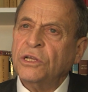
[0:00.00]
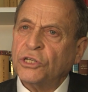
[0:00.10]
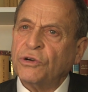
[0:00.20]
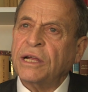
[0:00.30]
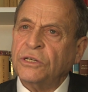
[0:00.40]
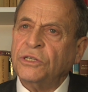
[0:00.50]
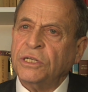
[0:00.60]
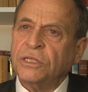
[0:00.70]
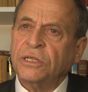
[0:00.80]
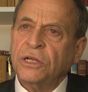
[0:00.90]

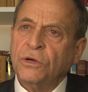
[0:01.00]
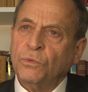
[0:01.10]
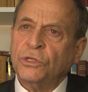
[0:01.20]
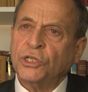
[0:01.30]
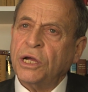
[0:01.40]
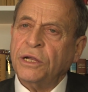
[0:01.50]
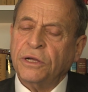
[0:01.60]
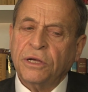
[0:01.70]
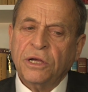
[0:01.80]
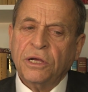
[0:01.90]
strategies with China